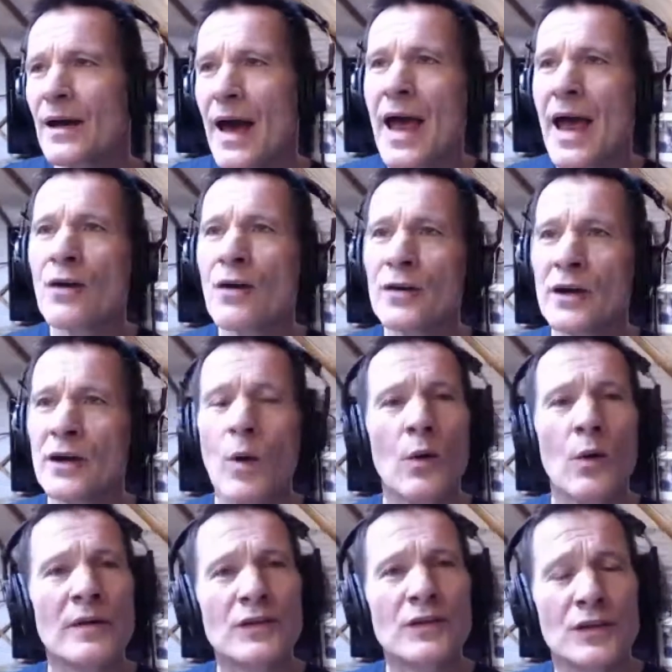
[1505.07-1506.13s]
area where
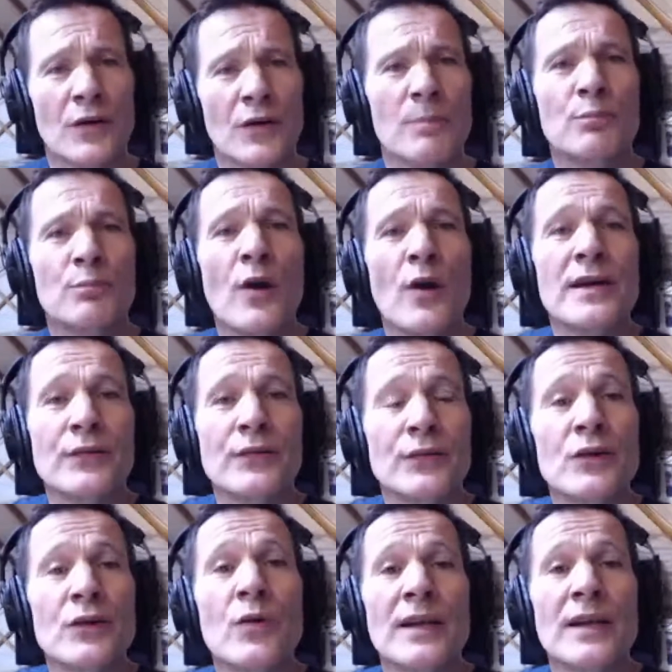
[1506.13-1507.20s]
we've got to break
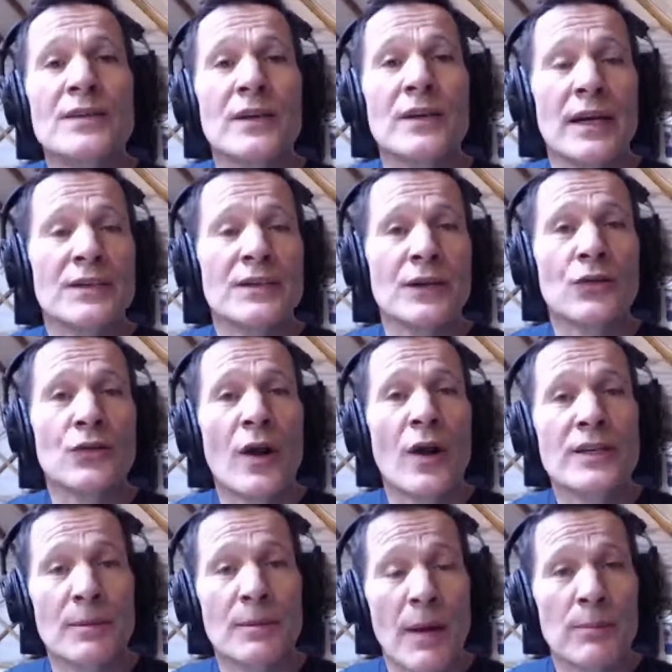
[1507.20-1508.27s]
through into
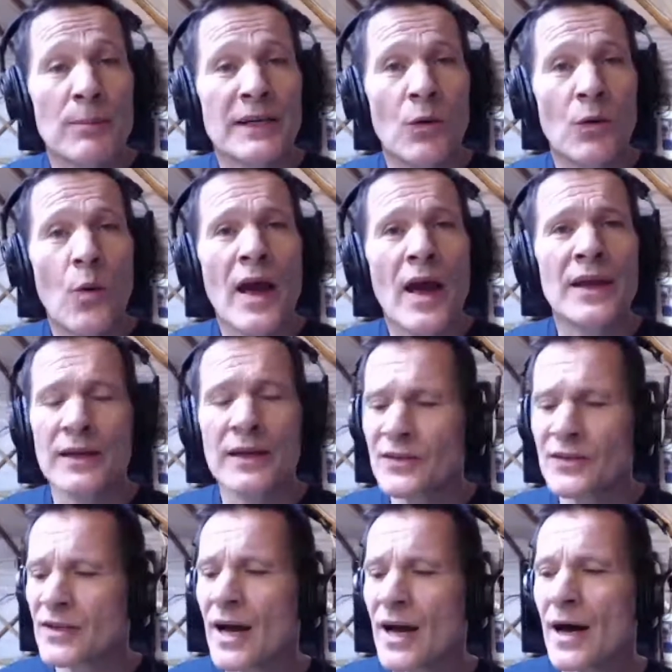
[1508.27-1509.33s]
greater public
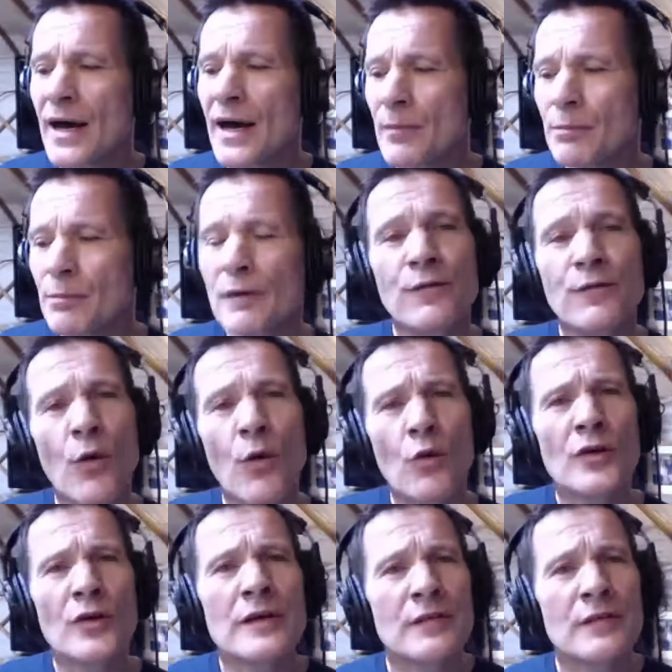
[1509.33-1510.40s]
awareness before
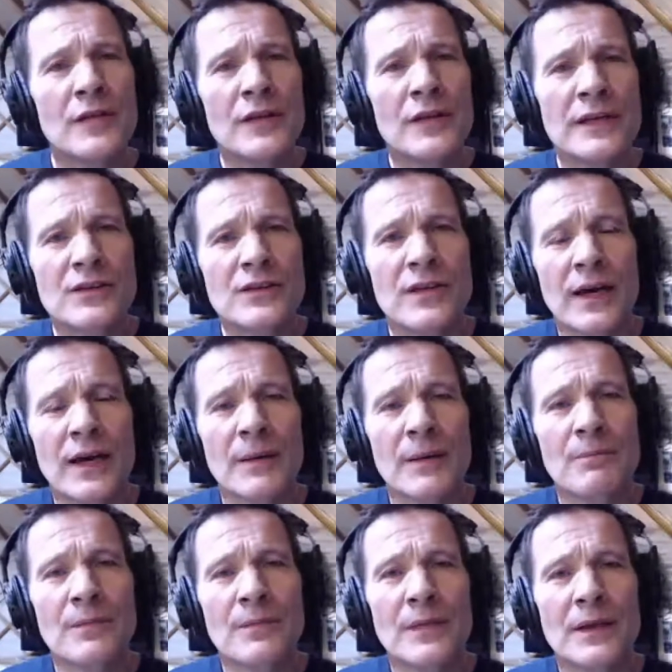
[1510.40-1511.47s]
even these
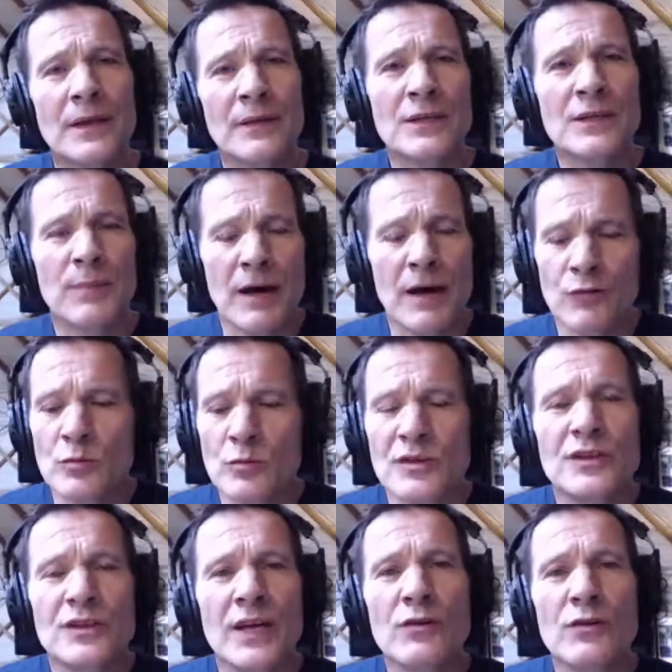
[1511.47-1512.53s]
platforms
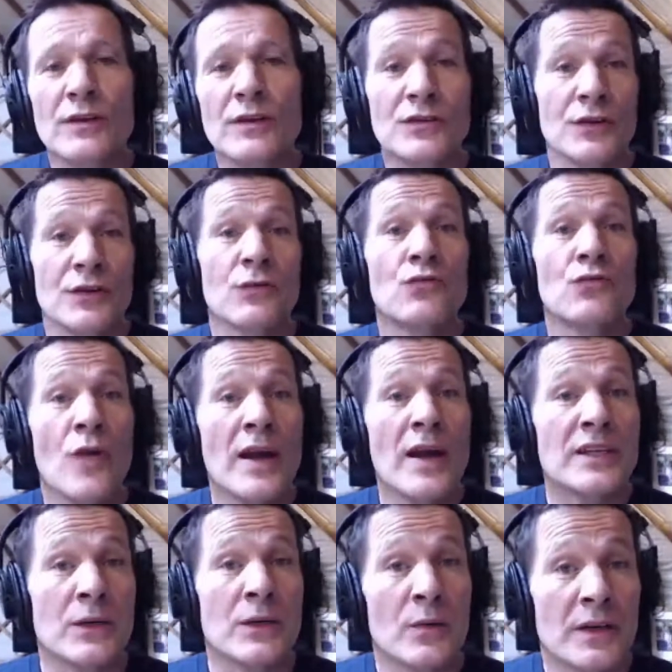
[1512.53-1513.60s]
and tokens that are
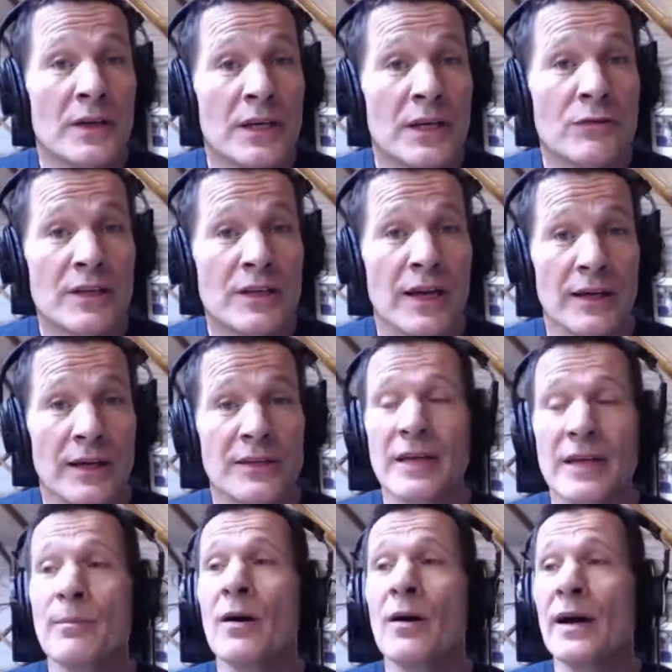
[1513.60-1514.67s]
ready with a use case. They
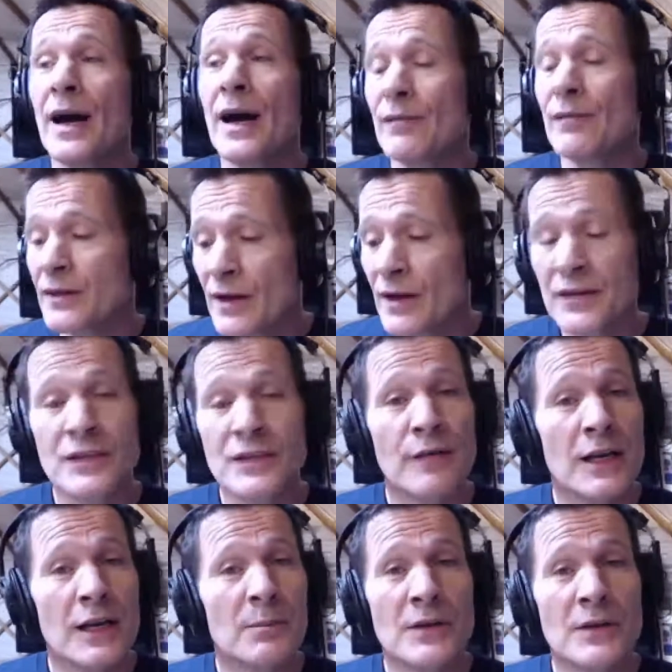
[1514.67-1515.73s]
might have, the
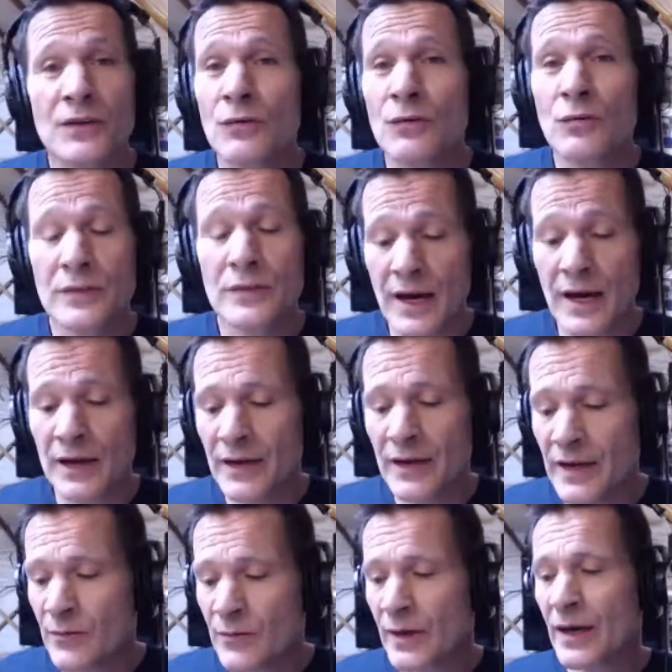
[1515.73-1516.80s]
developers are all done.
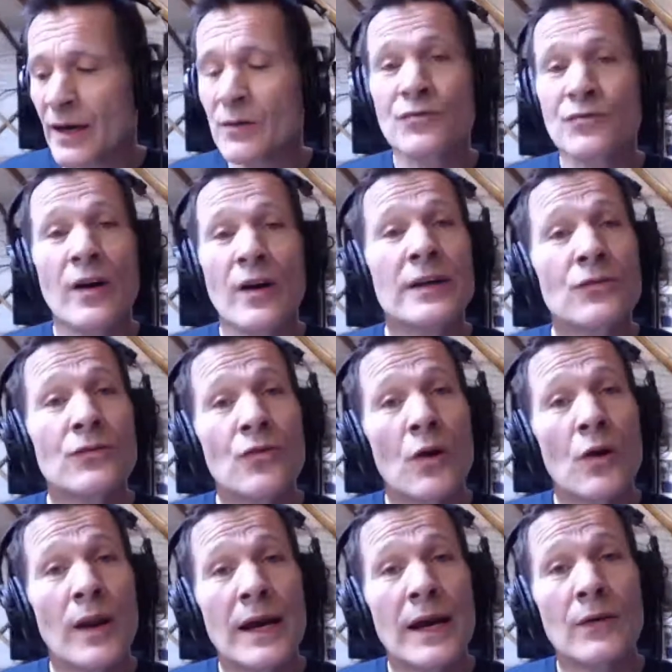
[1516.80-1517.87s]
Here we go. It's ready to
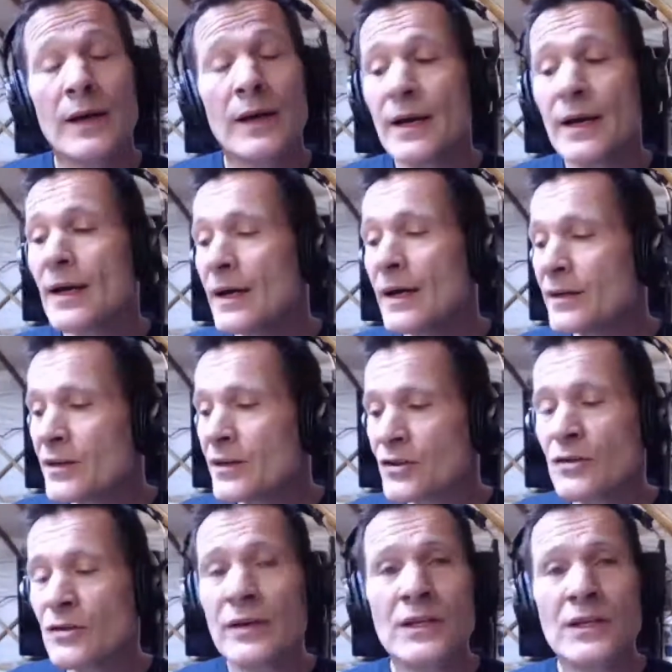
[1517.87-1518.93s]
roll out. Just
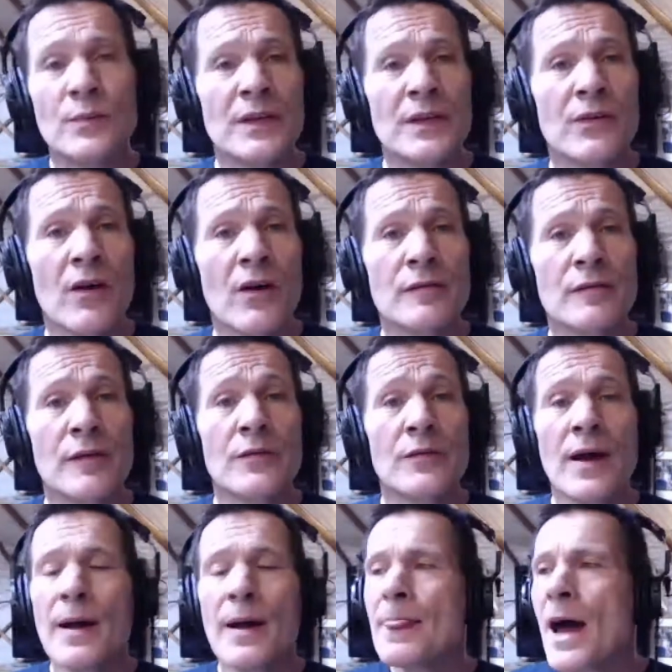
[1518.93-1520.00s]
do this with your iPhone.